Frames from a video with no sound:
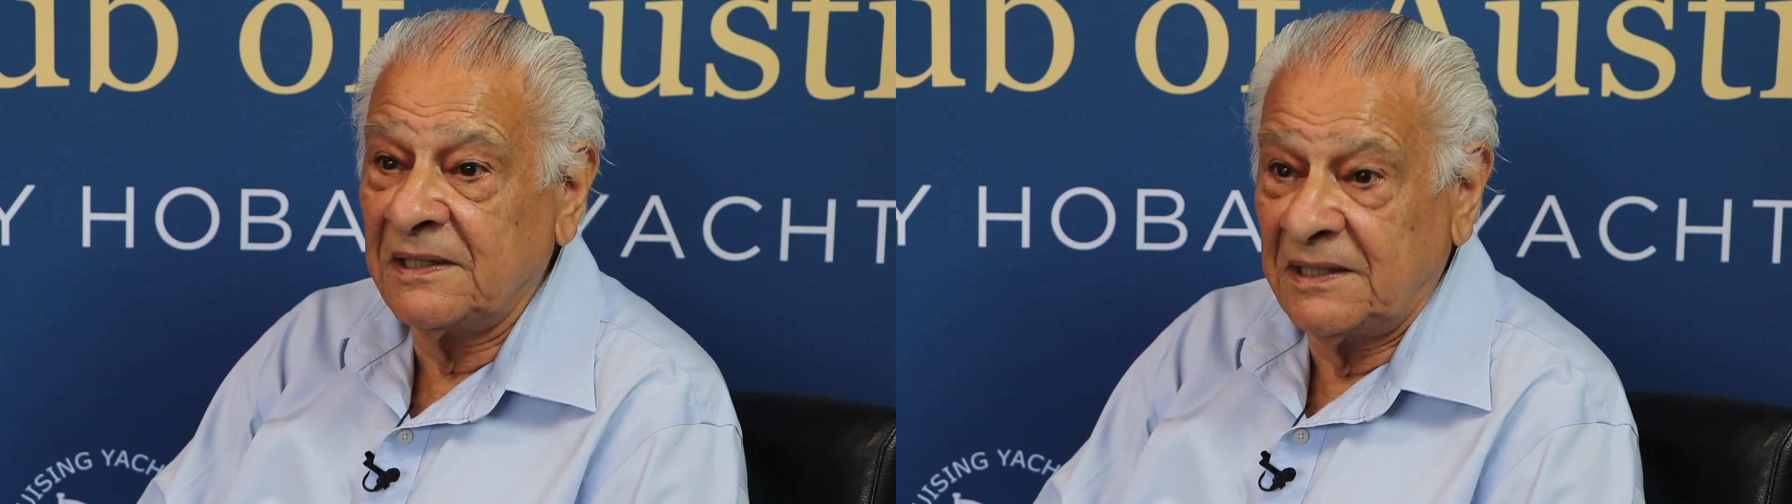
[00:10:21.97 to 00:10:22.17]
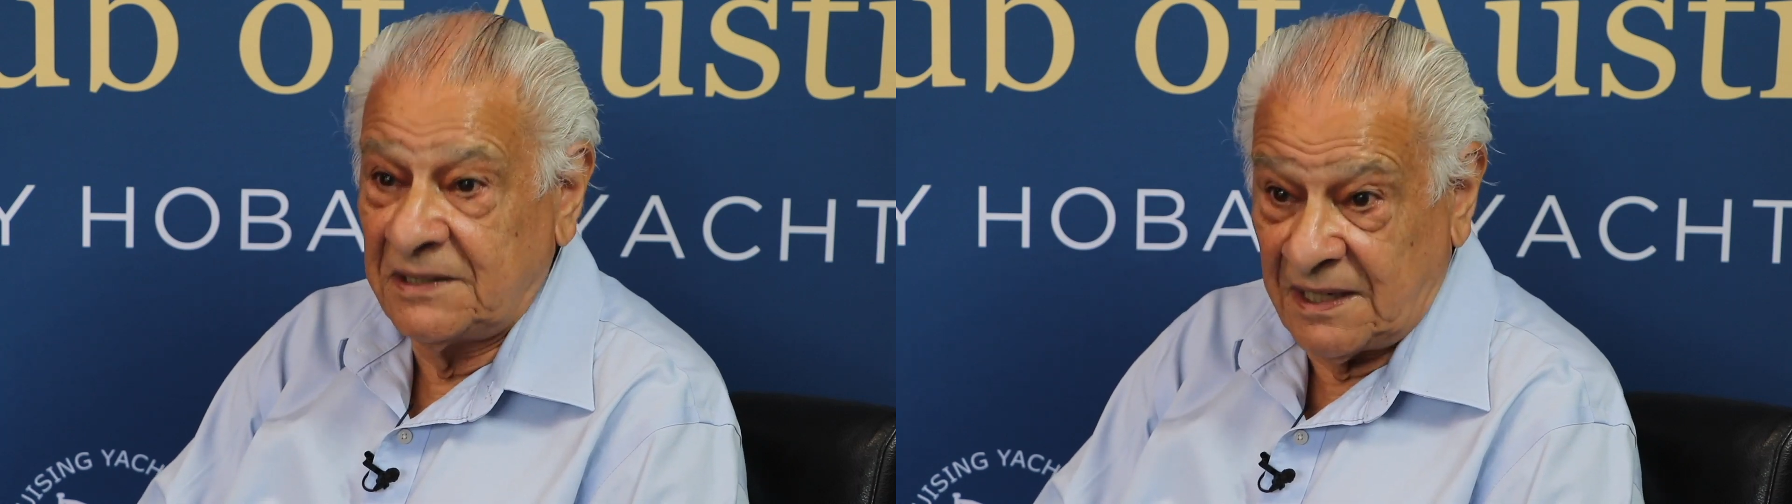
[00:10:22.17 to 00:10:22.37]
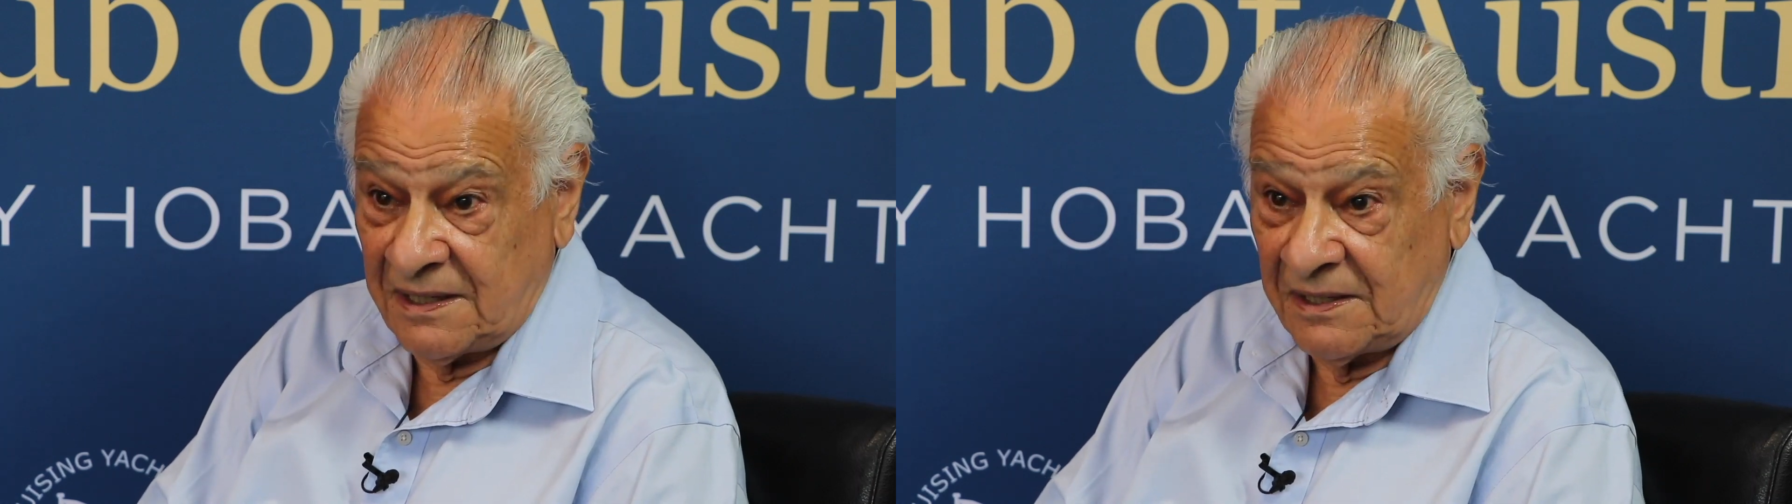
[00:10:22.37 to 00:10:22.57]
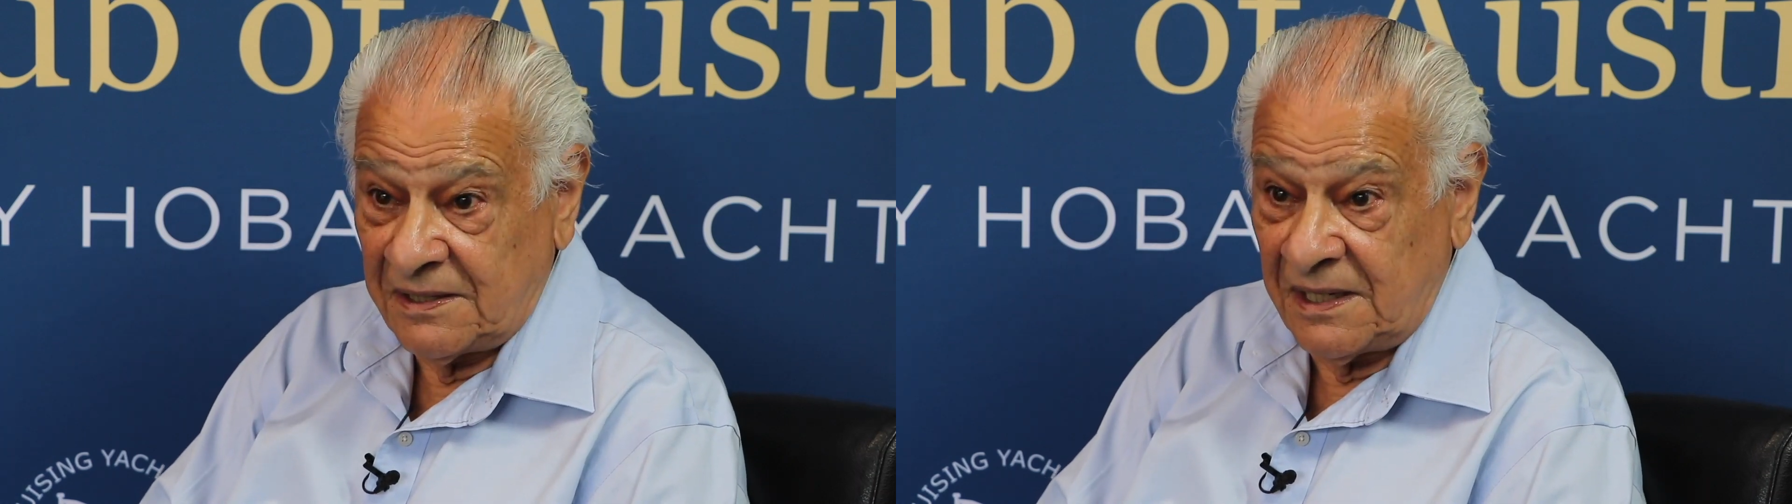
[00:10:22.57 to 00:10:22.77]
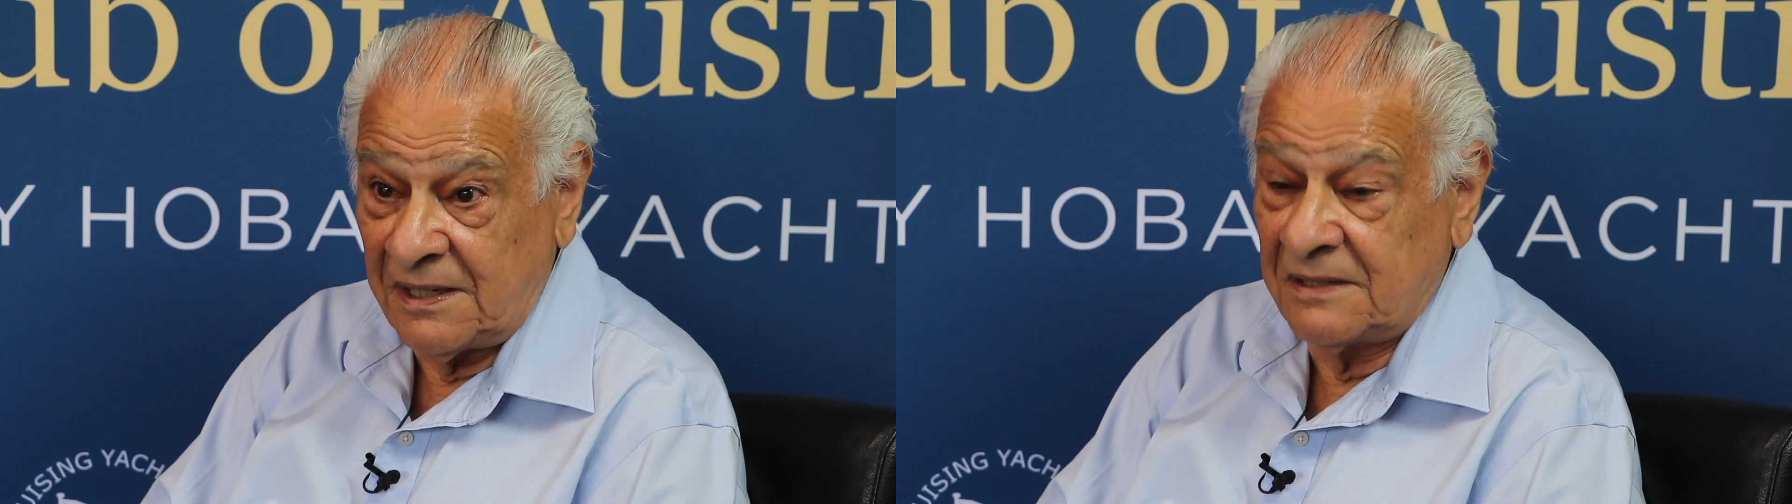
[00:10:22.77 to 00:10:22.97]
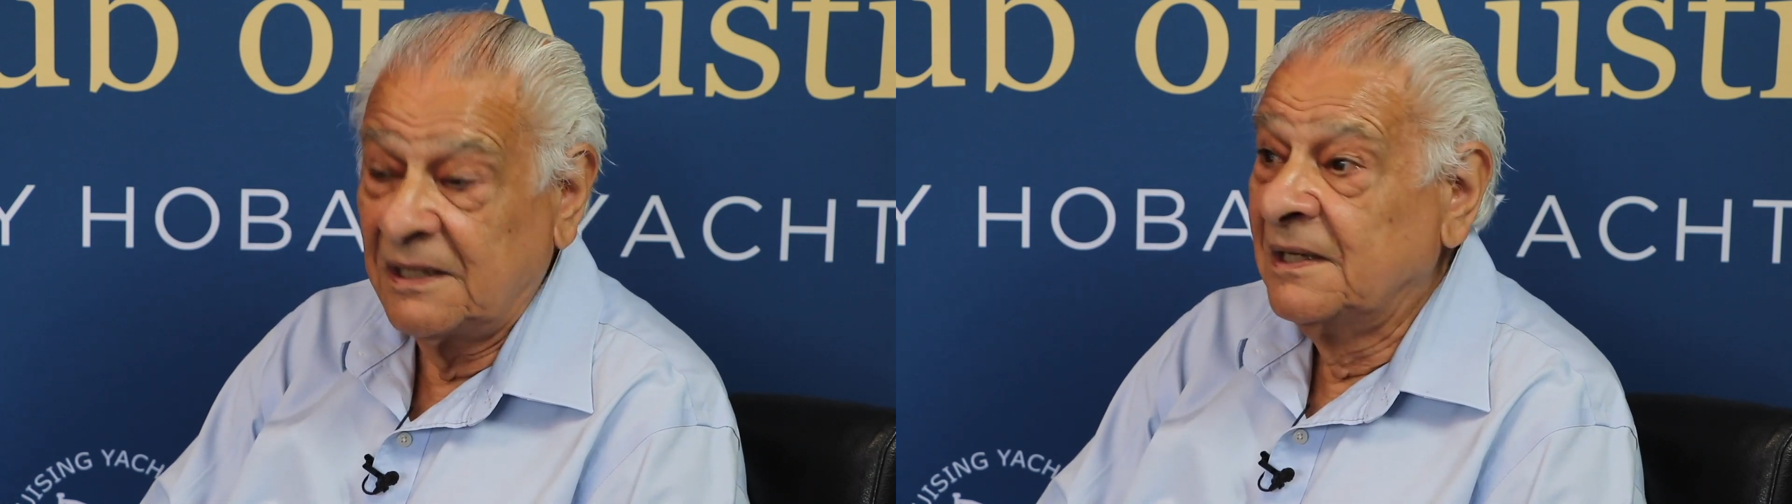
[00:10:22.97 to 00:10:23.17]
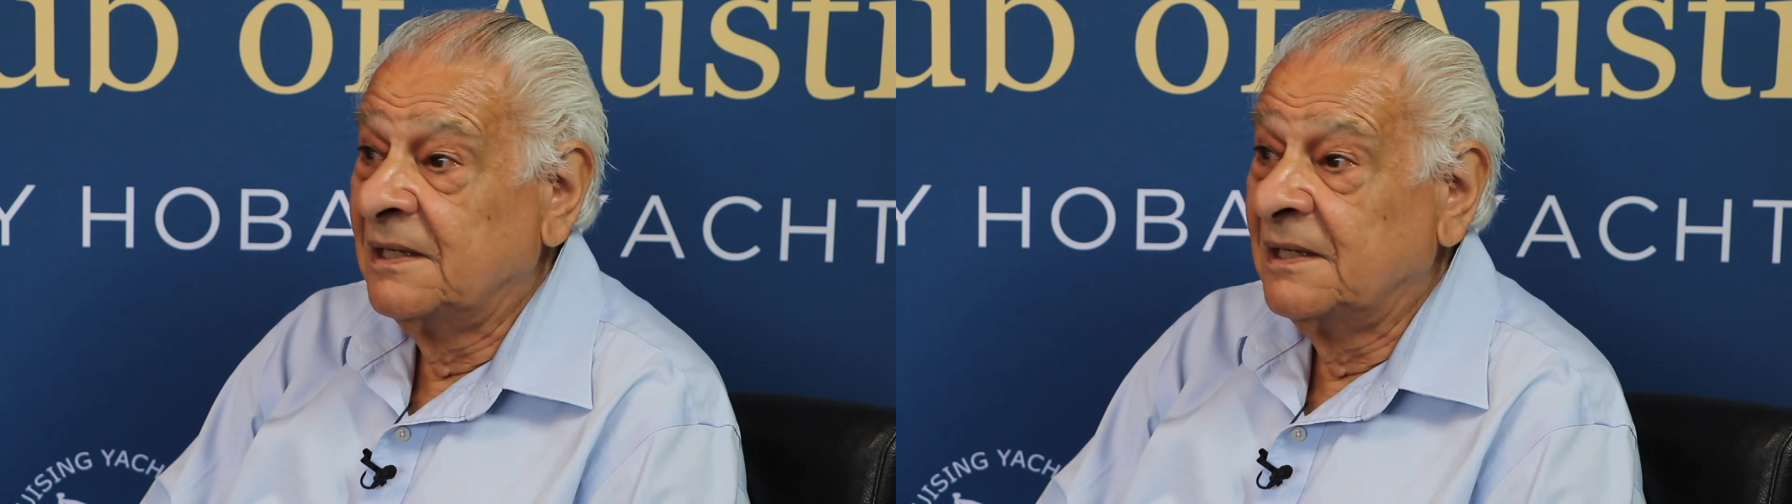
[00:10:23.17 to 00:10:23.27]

and he said he did.